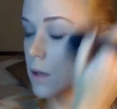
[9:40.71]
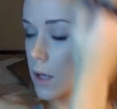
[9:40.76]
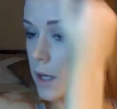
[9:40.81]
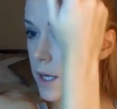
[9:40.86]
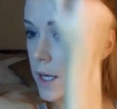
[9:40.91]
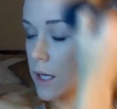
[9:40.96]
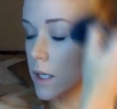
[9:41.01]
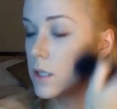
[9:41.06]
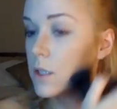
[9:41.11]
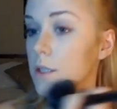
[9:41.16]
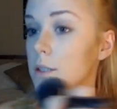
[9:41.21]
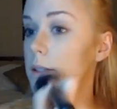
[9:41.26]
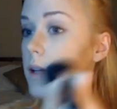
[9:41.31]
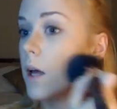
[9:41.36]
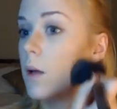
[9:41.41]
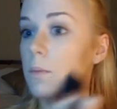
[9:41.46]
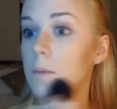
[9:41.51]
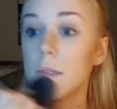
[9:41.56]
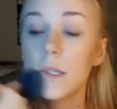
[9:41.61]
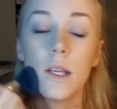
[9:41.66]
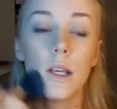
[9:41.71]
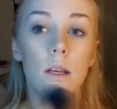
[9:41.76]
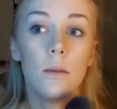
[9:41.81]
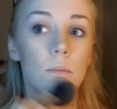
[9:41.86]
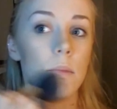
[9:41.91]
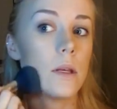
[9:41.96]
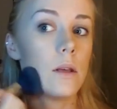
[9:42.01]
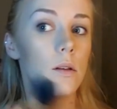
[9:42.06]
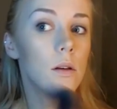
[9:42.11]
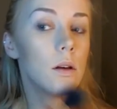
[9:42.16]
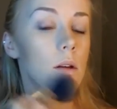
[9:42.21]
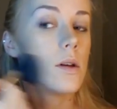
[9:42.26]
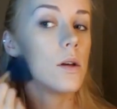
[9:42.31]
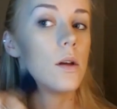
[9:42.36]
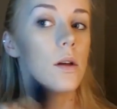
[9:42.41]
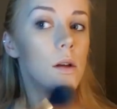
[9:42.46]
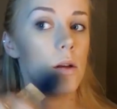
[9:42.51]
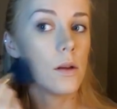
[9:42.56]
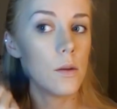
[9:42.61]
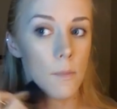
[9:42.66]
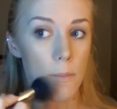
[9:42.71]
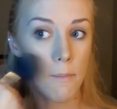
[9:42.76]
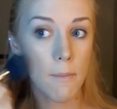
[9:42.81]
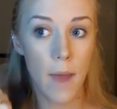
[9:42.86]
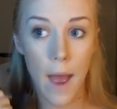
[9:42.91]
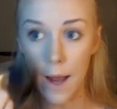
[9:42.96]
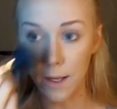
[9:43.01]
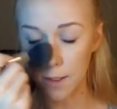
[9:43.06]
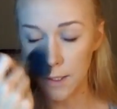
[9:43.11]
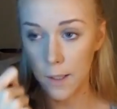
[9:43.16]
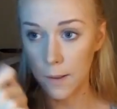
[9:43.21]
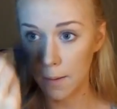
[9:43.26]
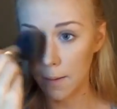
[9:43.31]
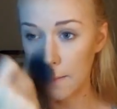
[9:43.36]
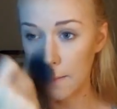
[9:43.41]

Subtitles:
And it just helps keep me matte